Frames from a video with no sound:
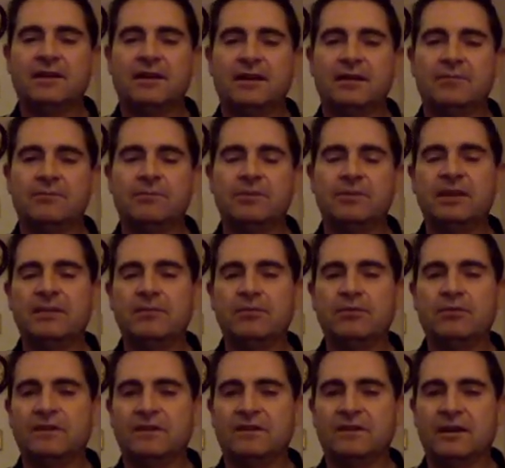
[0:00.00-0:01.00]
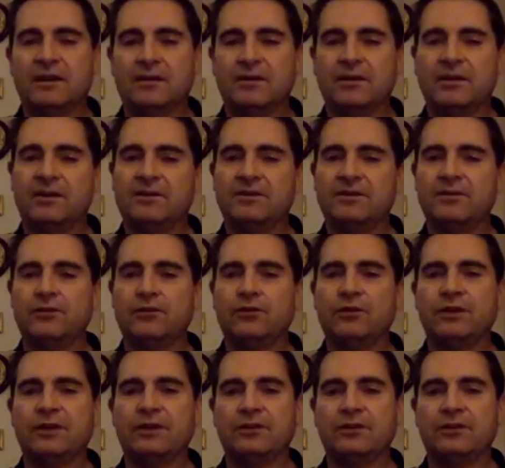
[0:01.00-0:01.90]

and been able to tell their story